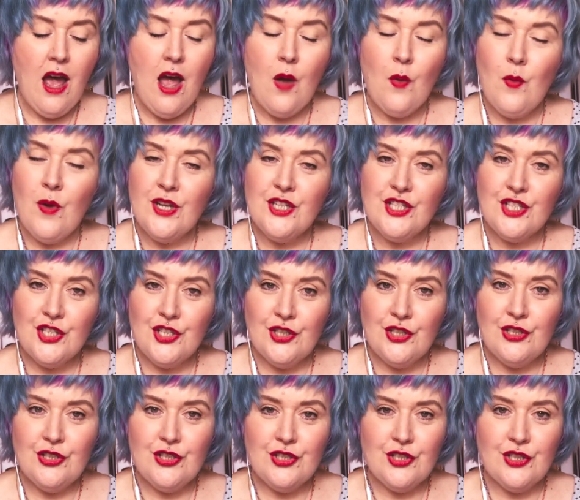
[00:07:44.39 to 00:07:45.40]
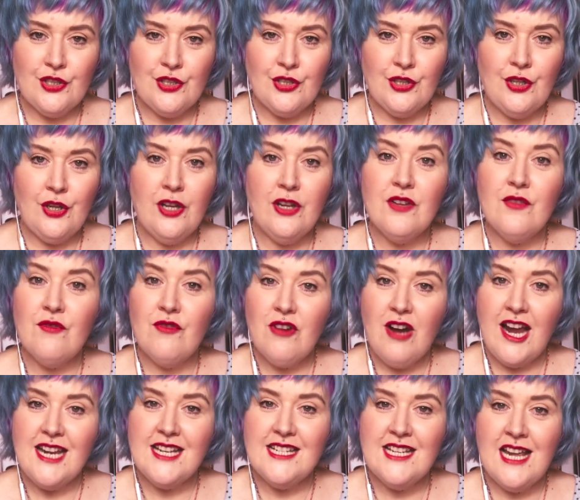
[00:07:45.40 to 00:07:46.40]
I want you to
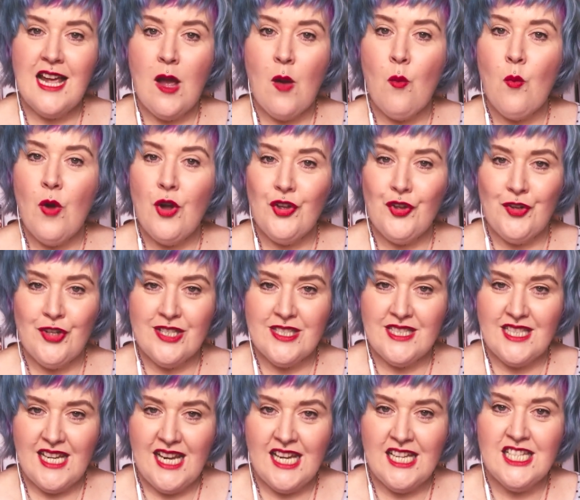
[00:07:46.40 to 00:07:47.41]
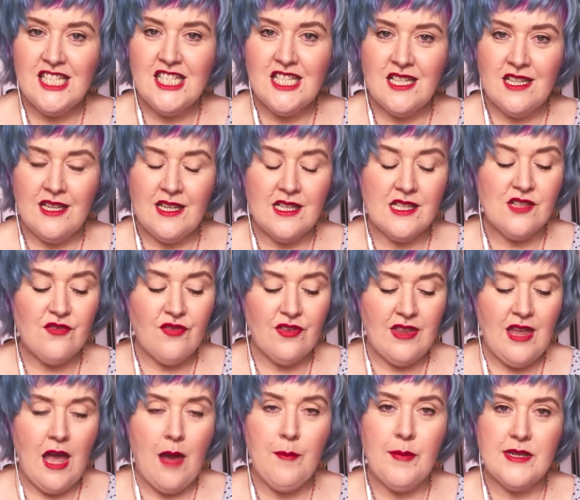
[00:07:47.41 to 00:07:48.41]
write down what your intention is for
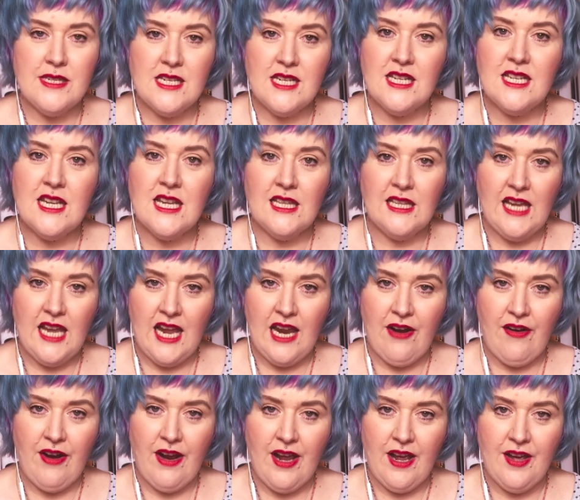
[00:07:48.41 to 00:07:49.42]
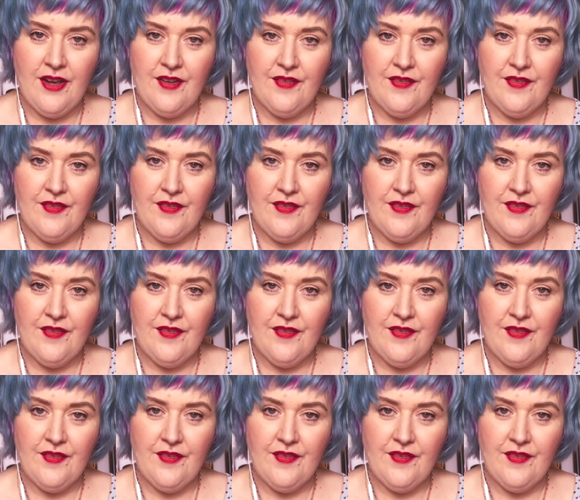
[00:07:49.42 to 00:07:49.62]
that particular area.